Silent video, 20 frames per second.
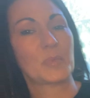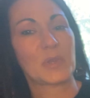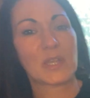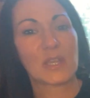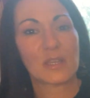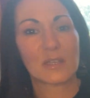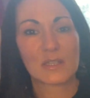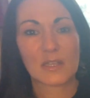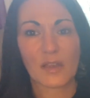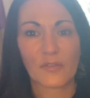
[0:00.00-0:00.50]

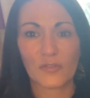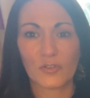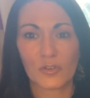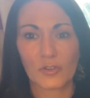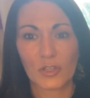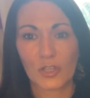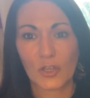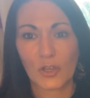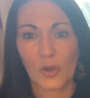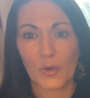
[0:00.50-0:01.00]
be
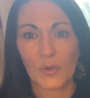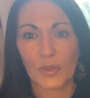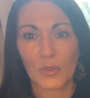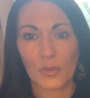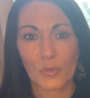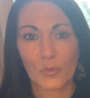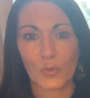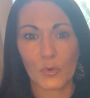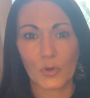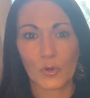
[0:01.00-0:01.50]
definitely going
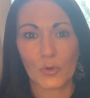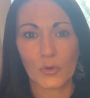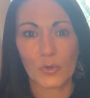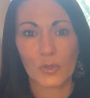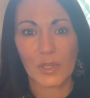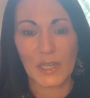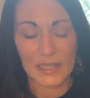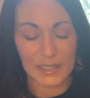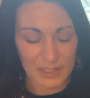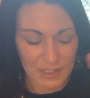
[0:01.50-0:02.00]
through
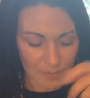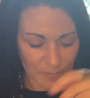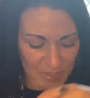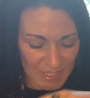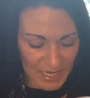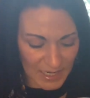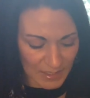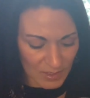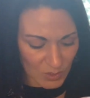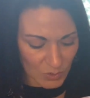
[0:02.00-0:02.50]
like some
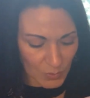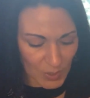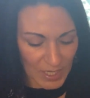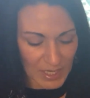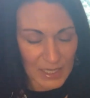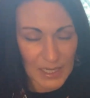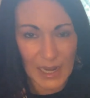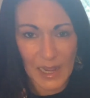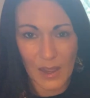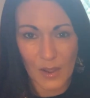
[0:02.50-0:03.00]
tests
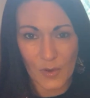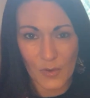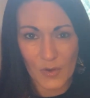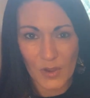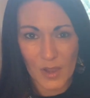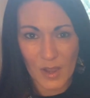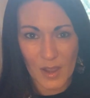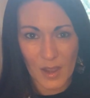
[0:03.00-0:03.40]
right now.